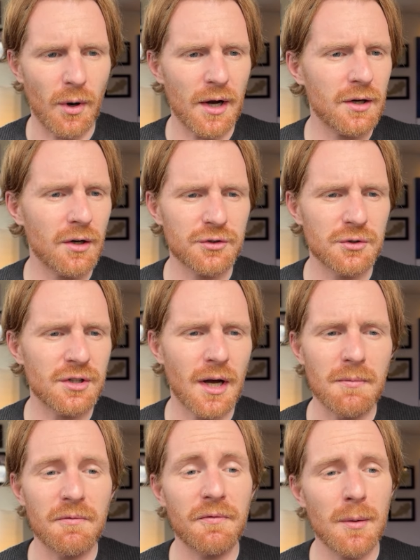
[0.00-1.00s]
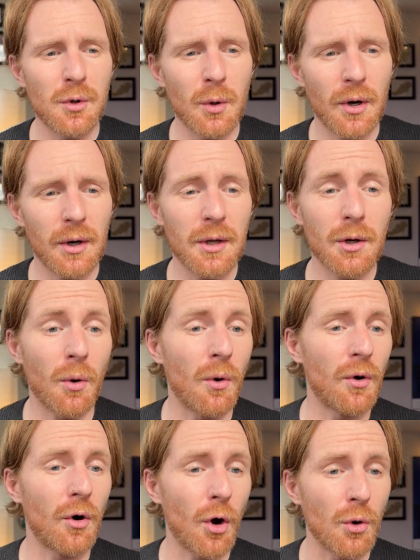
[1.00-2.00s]
I could also type February
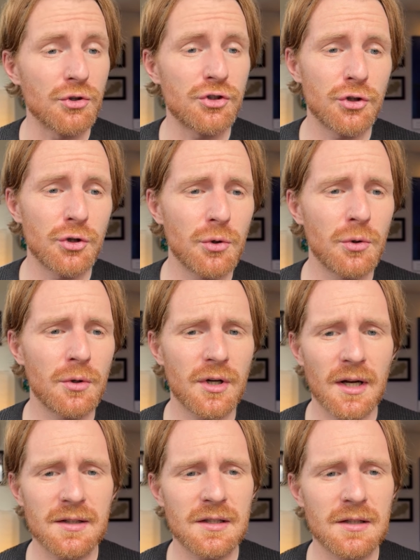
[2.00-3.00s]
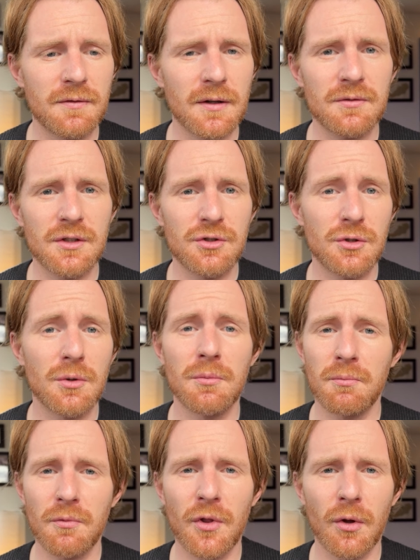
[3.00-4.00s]
or 02 1952.
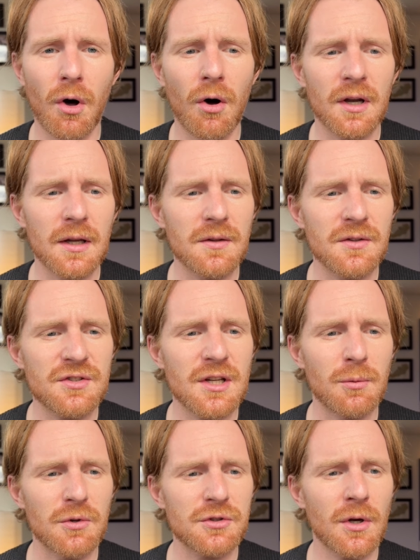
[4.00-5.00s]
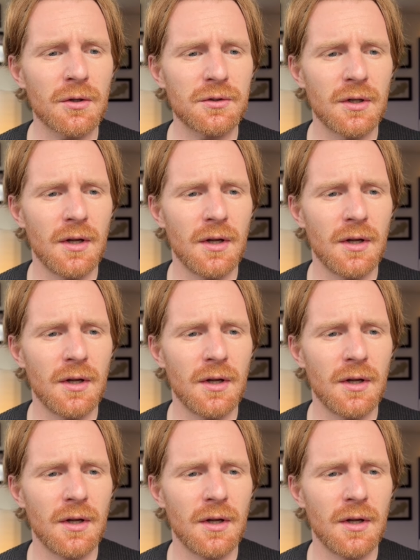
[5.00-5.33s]
They'll all get the same result.